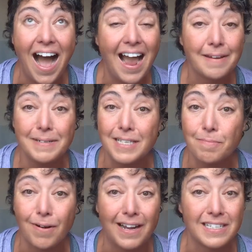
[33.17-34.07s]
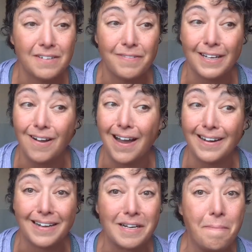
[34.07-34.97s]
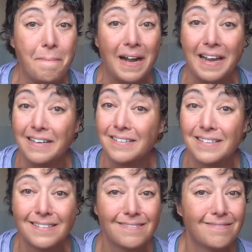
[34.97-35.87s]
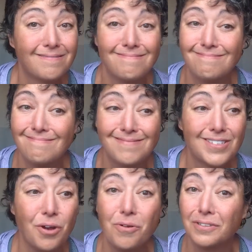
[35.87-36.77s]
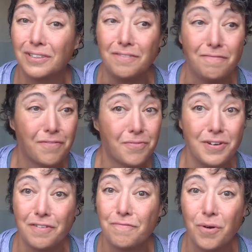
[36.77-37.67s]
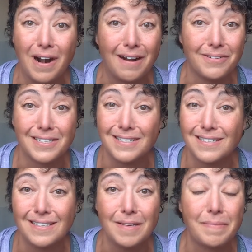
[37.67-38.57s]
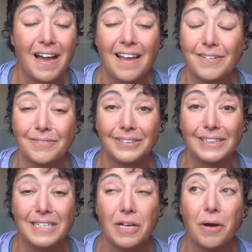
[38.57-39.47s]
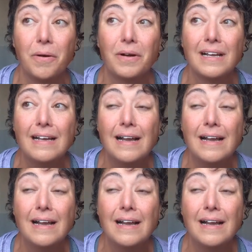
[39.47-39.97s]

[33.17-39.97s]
I'd be surprised if I got a combined total of 3 or 4 hours of sleep. I don't really know.